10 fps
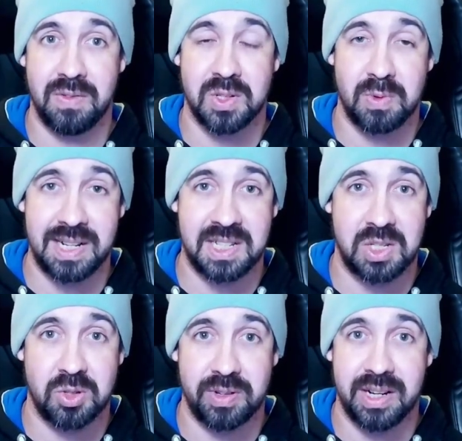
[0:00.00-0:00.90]
as well as the
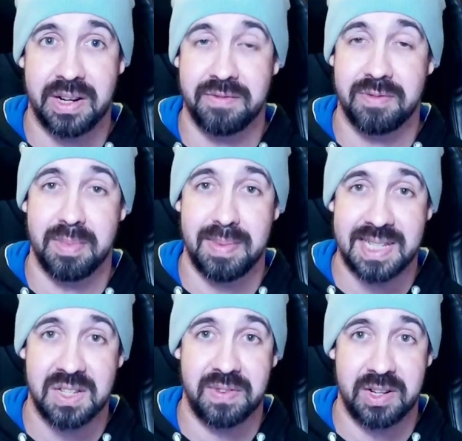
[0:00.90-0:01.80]
storyline from
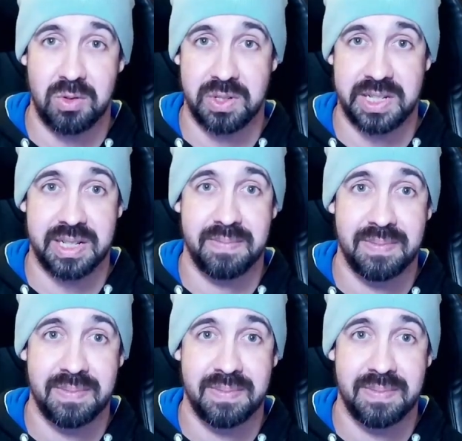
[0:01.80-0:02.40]
Mists of Eorzea.